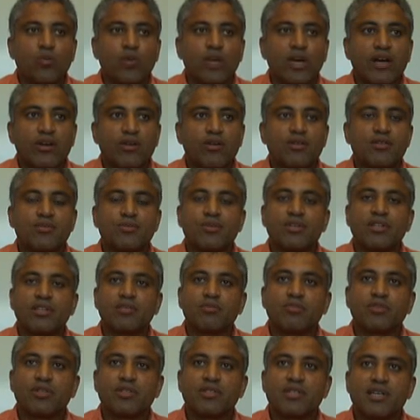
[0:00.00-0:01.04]
we are also in
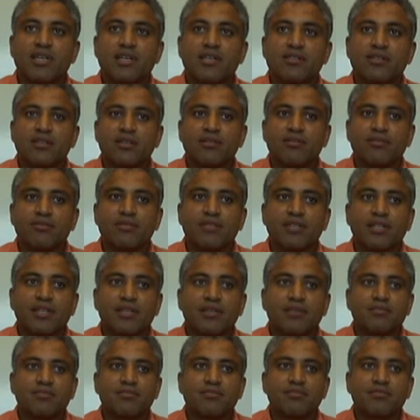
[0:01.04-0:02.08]
the process of
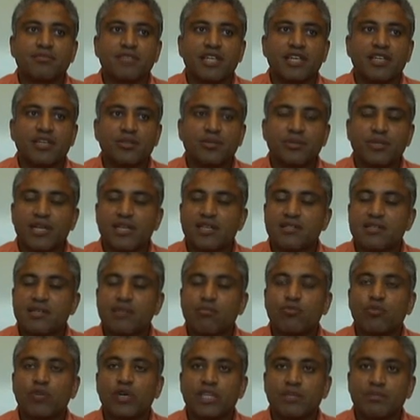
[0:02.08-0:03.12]
trying to write
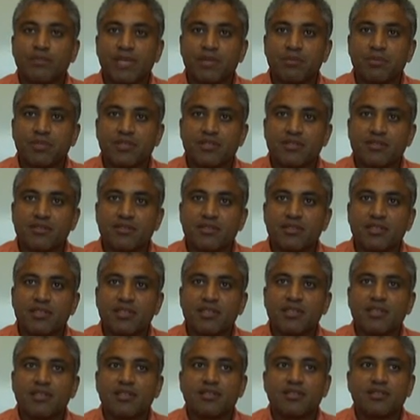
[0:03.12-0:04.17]
some white papers.
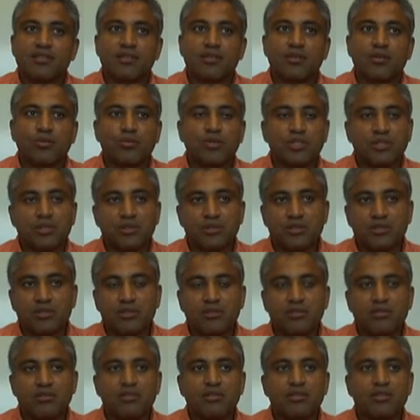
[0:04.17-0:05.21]
So we should,
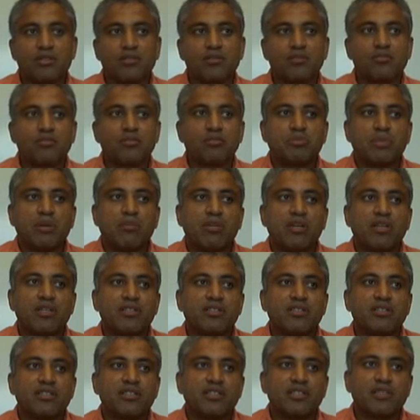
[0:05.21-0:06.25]

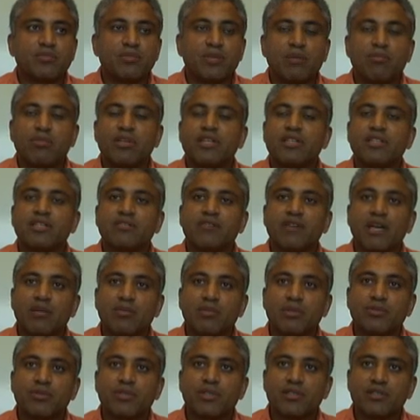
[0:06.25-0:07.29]
publish these probably in
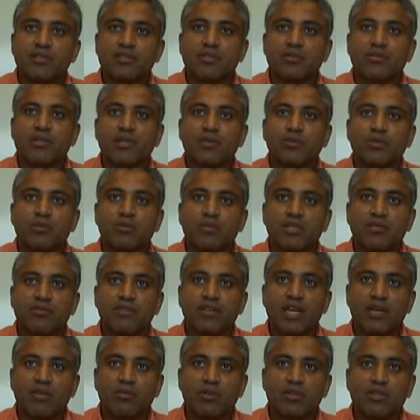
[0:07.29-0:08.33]
developer work, so they would be
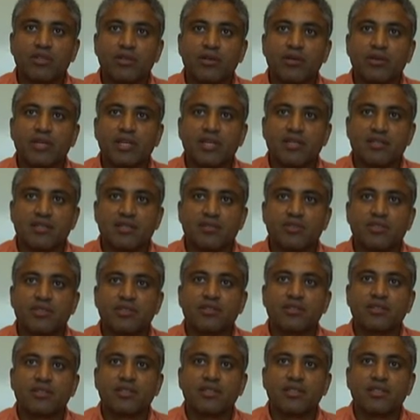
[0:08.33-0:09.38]
available to our
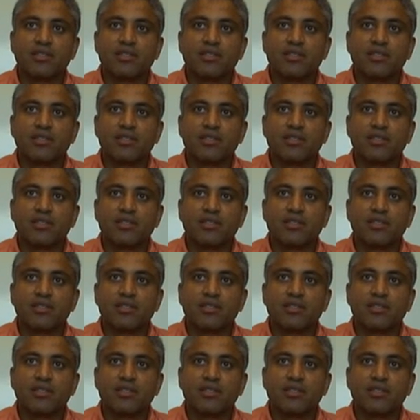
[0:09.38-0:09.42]
customers.